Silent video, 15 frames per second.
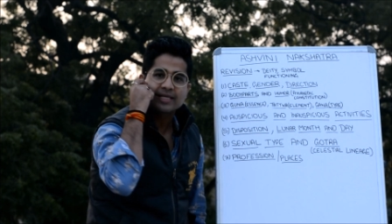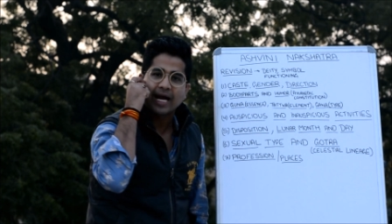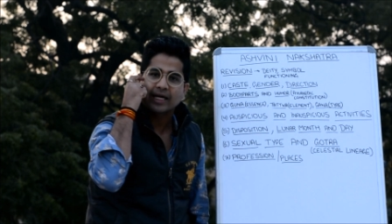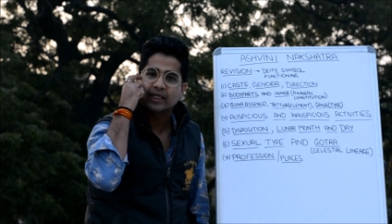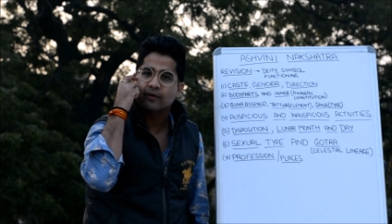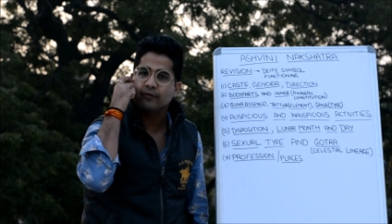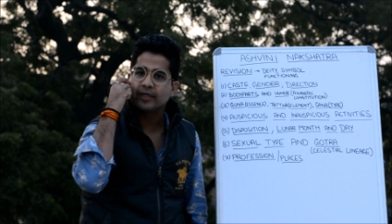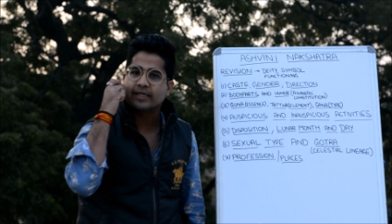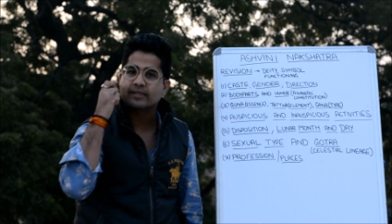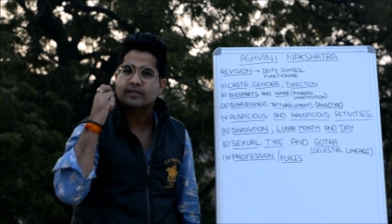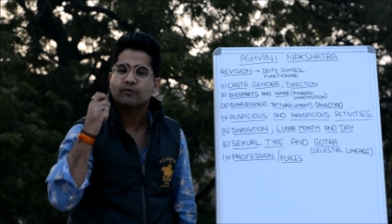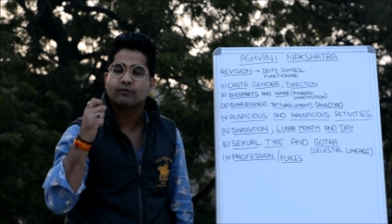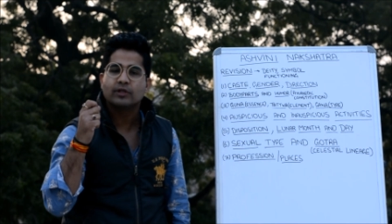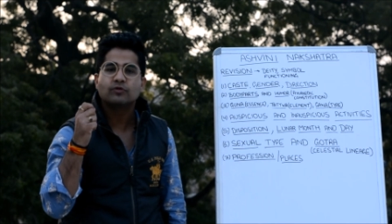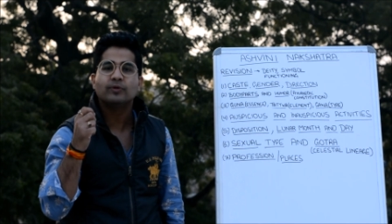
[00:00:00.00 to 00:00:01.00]
activities
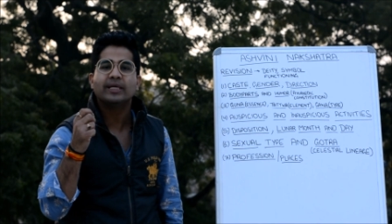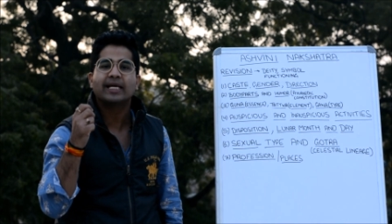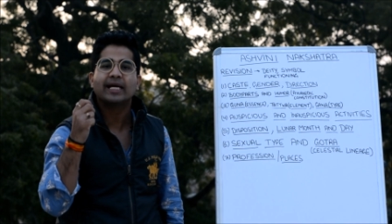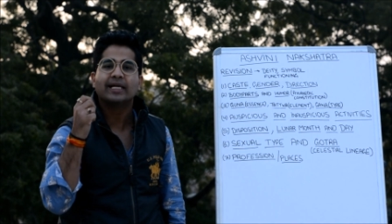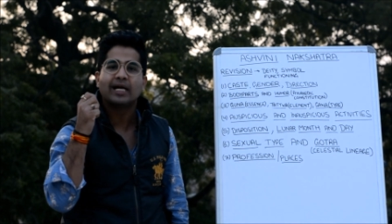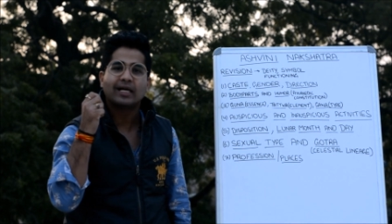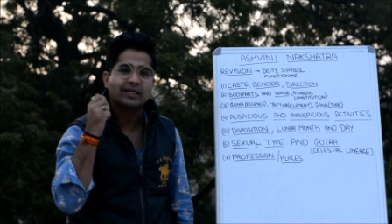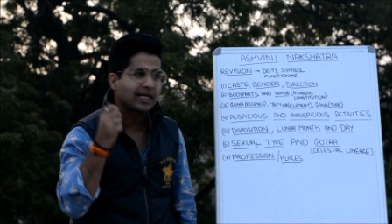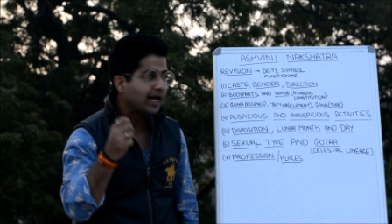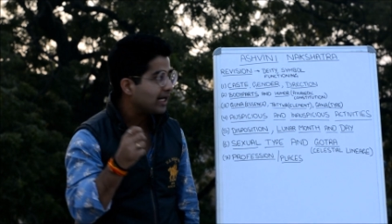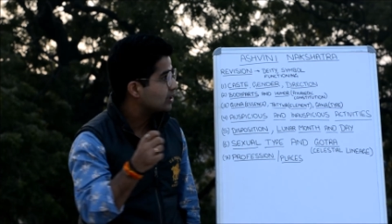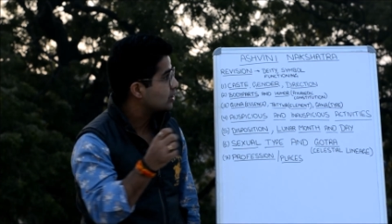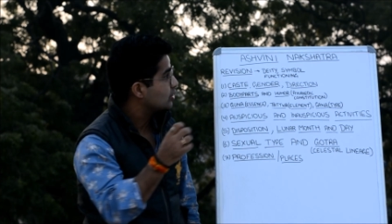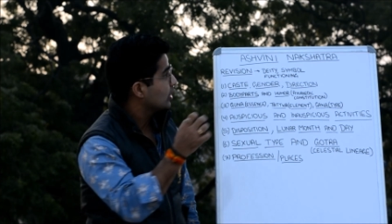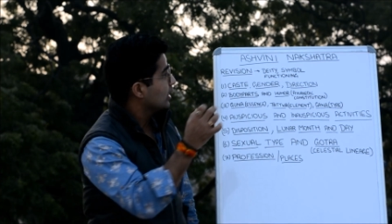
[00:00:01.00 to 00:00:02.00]
which we can
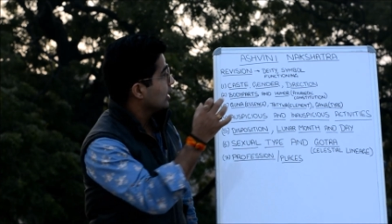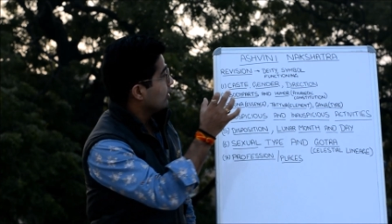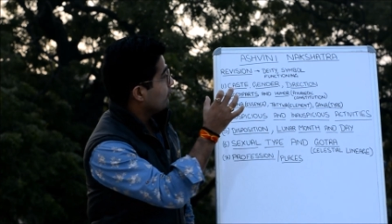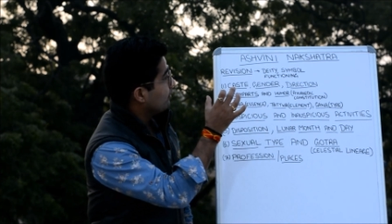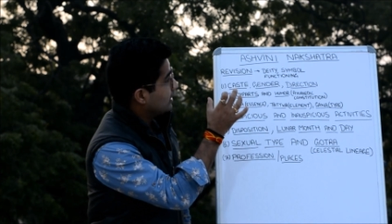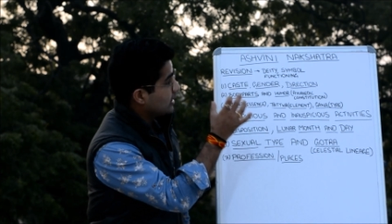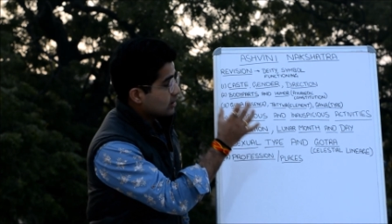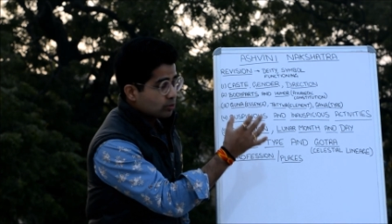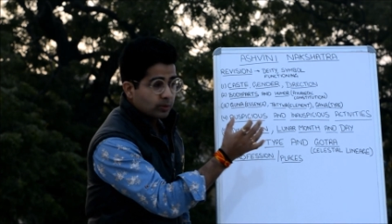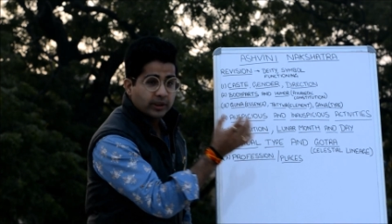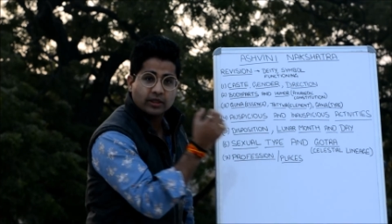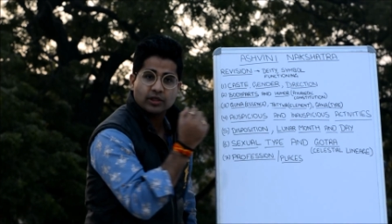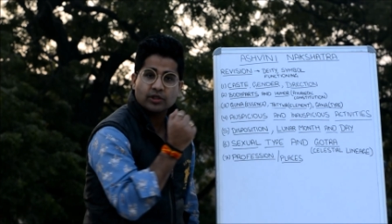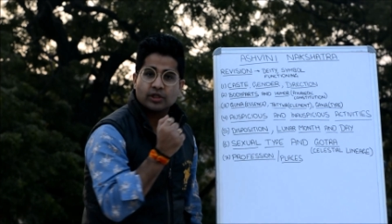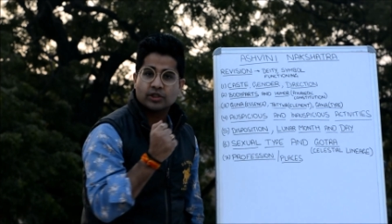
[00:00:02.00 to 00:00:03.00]
attach with the Ashwini
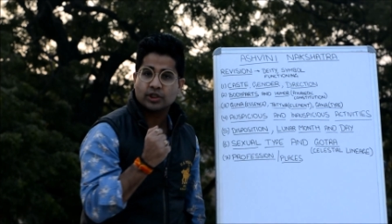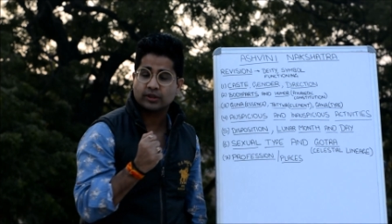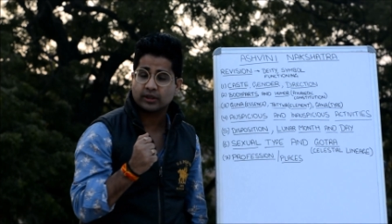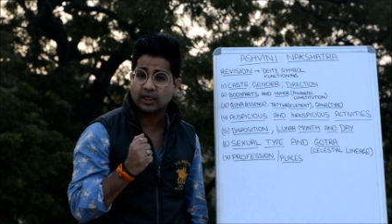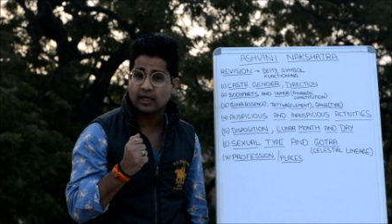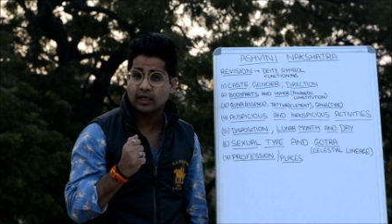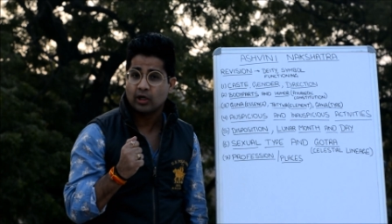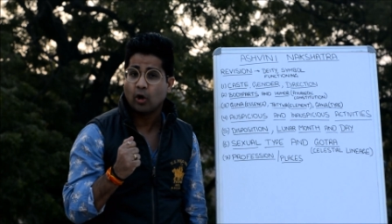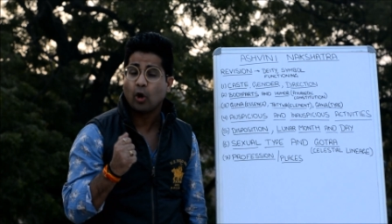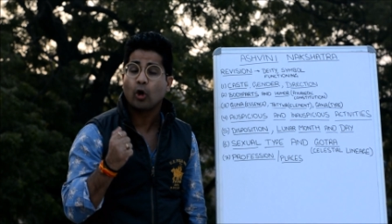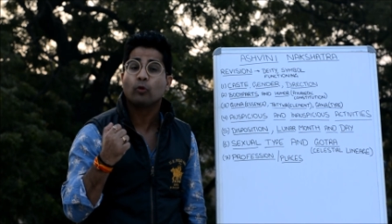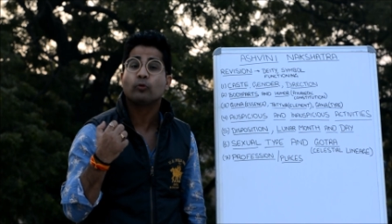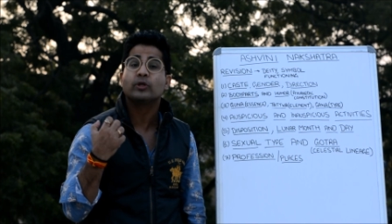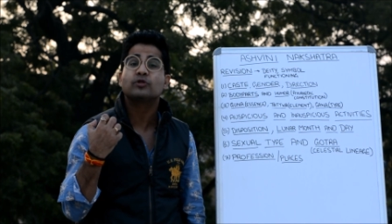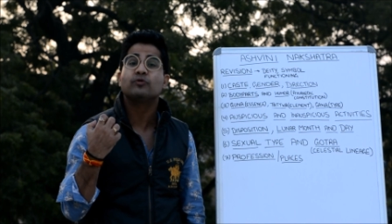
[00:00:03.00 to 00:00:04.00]
Nakshatra, or
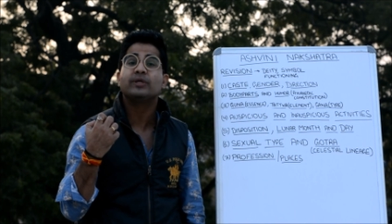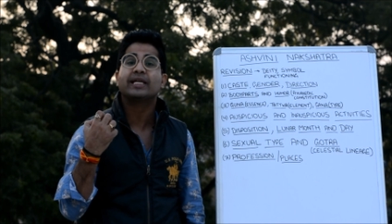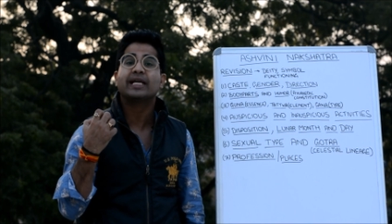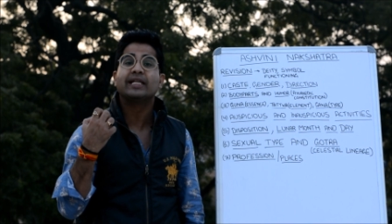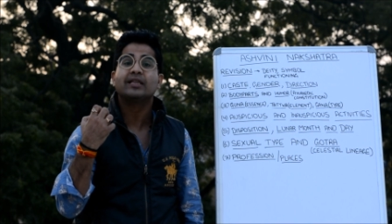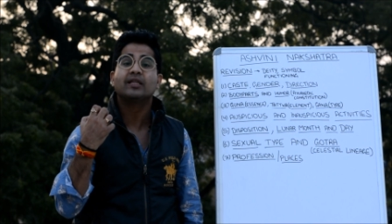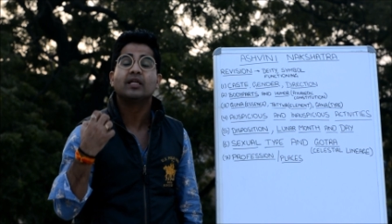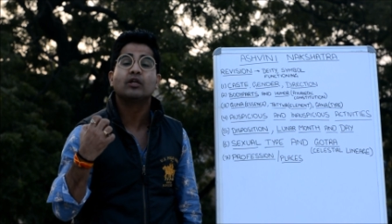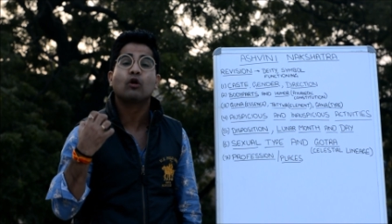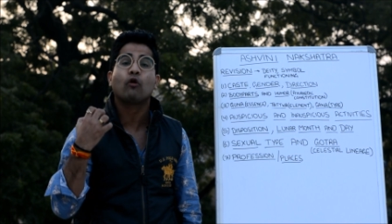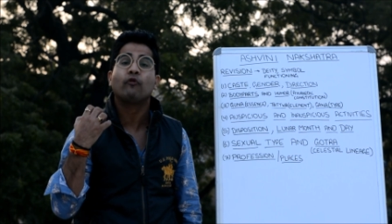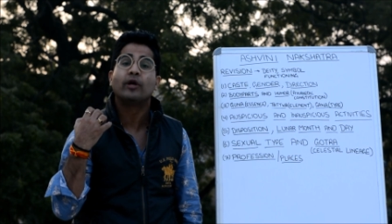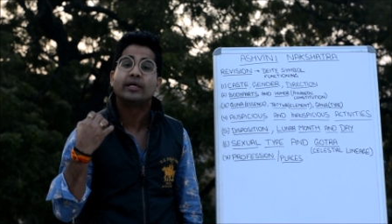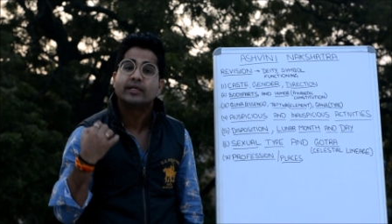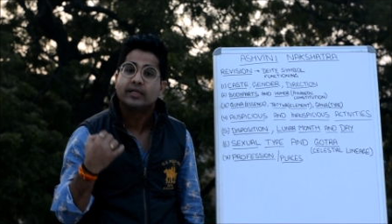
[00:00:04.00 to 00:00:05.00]
which we can think of
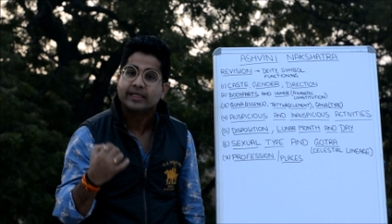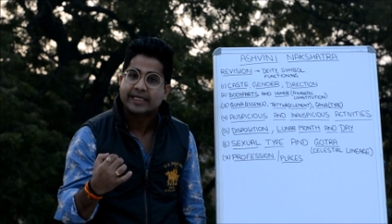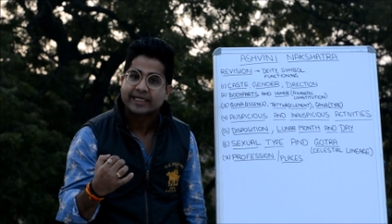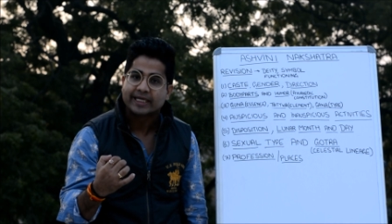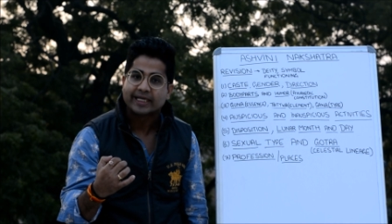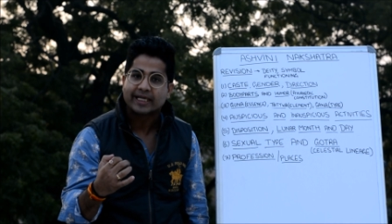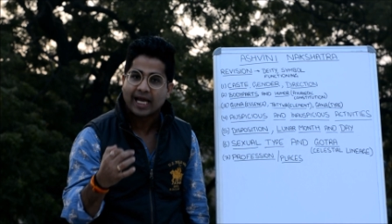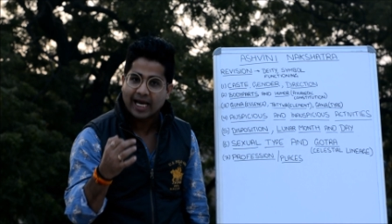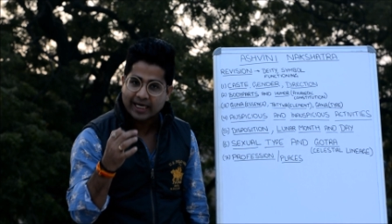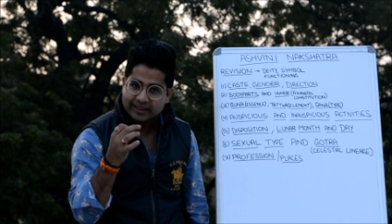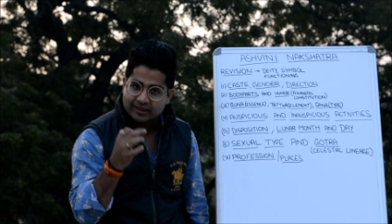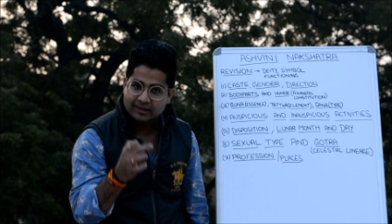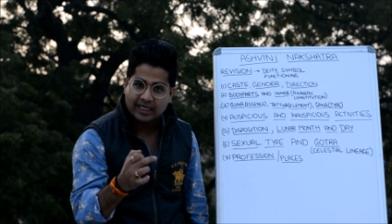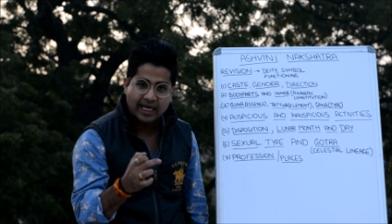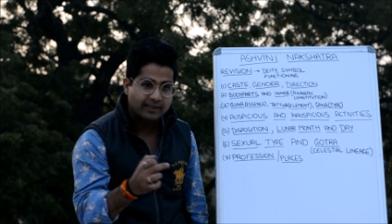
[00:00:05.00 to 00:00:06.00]
undertaking at
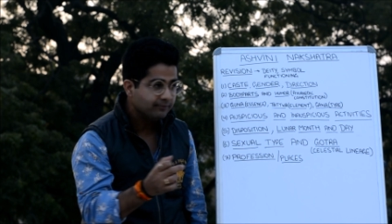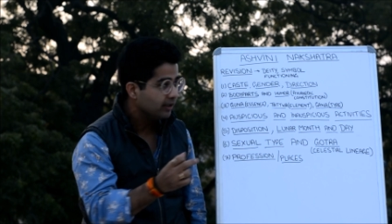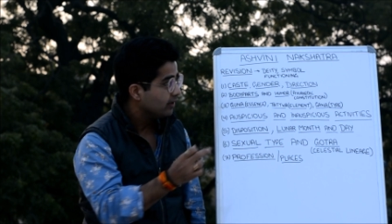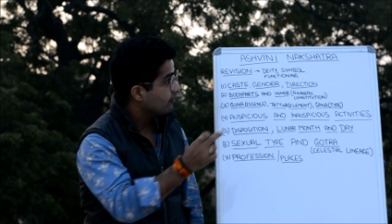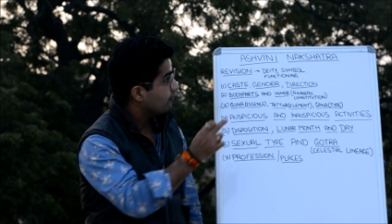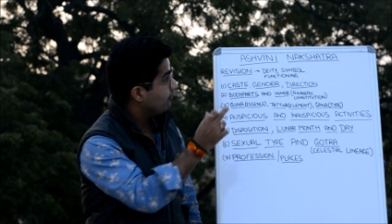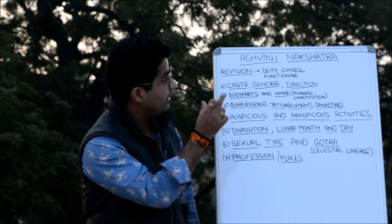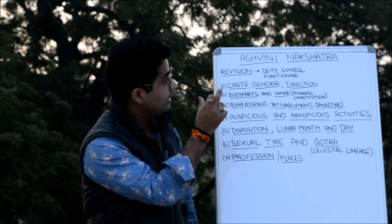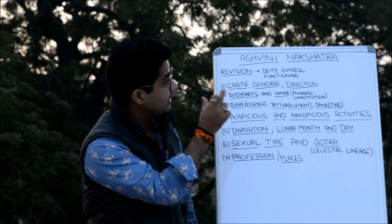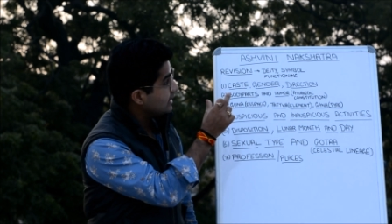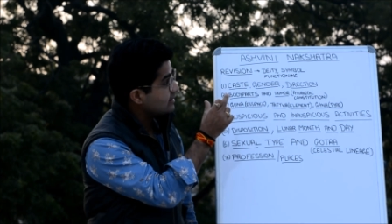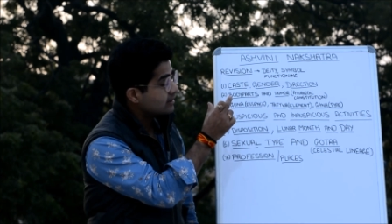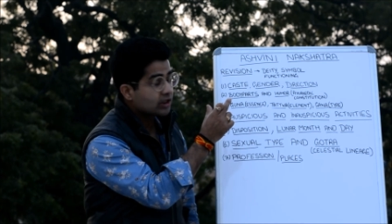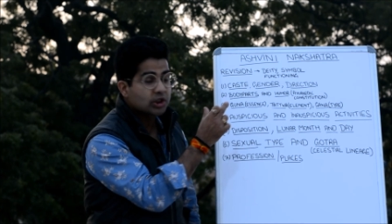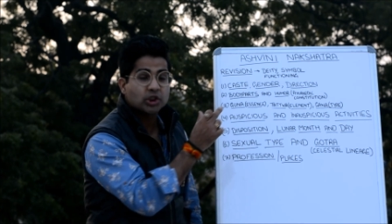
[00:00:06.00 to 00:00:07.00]
the time when this
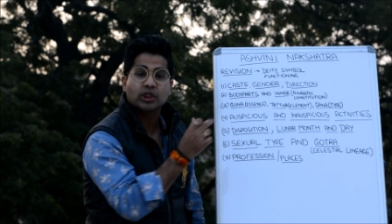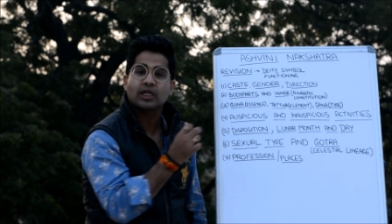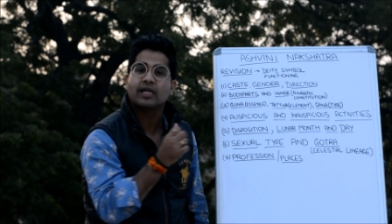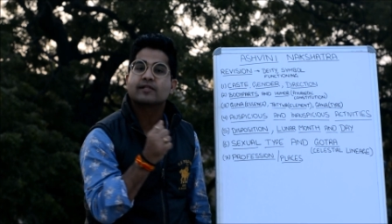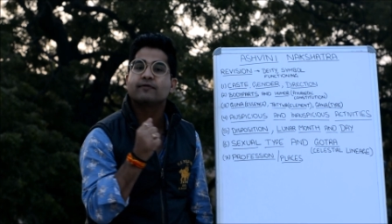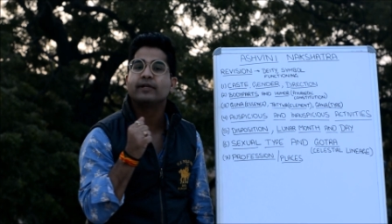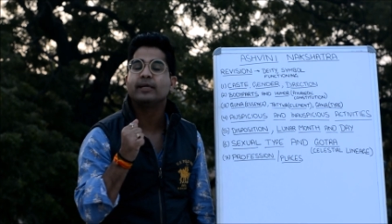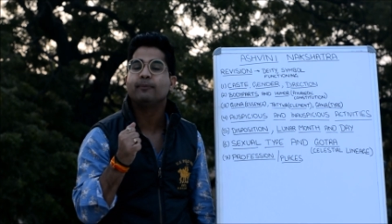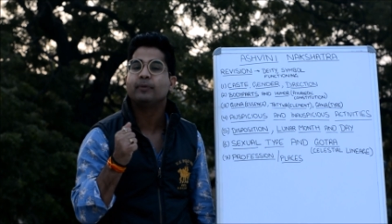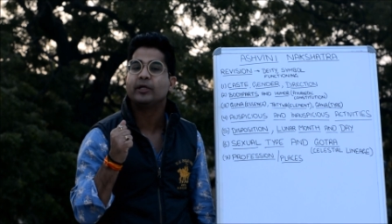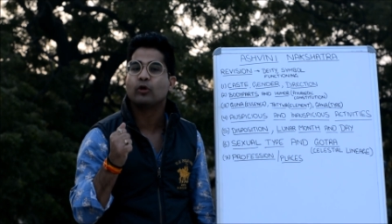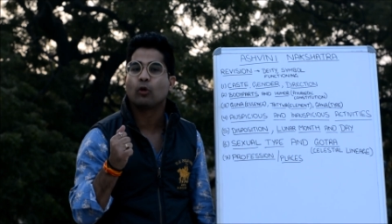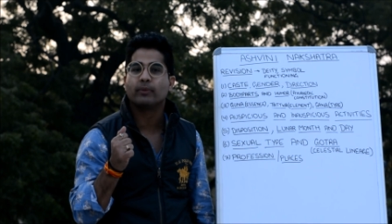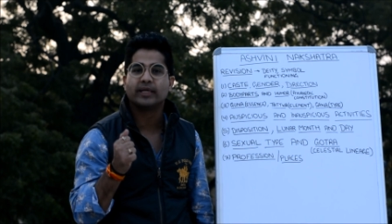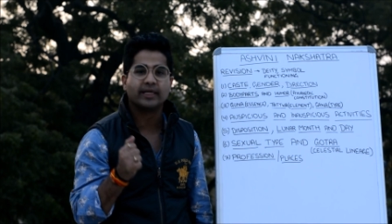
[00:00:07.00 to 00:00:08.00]
nakshatra is very
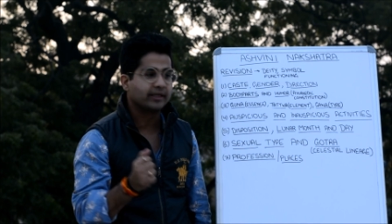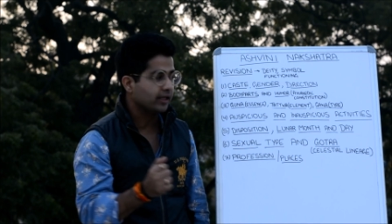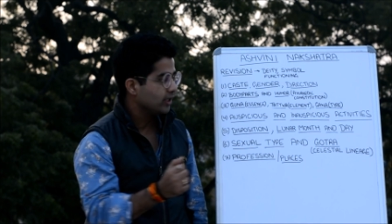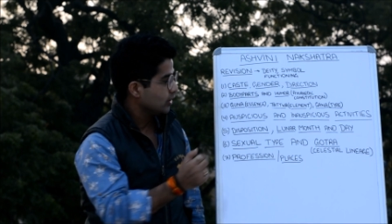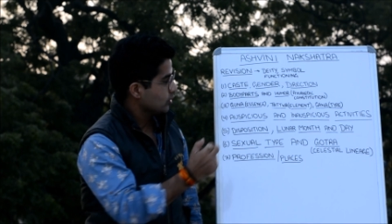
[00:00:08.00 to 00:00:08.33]
predominant.